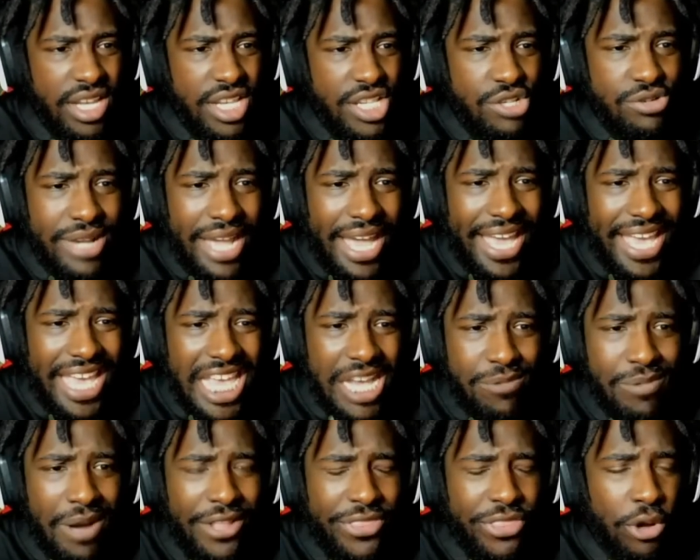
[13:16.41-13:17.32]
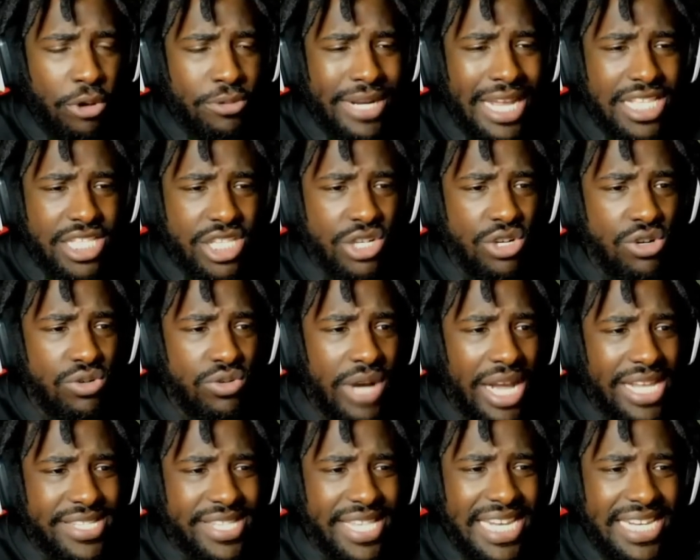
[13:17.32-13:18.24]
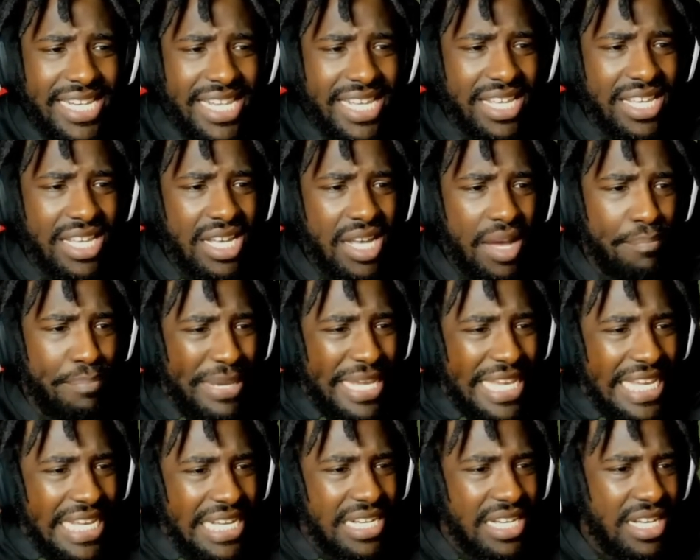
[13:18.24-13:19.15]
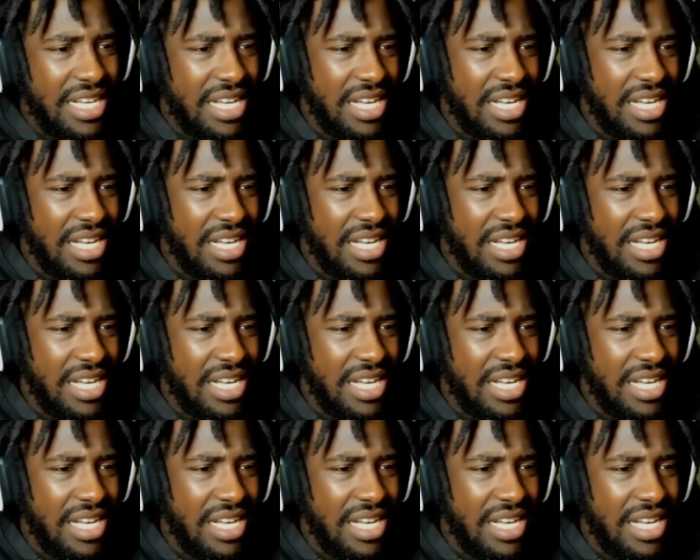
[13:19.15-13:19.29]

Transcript: You got hit while throwing that too. I seen it. Beat.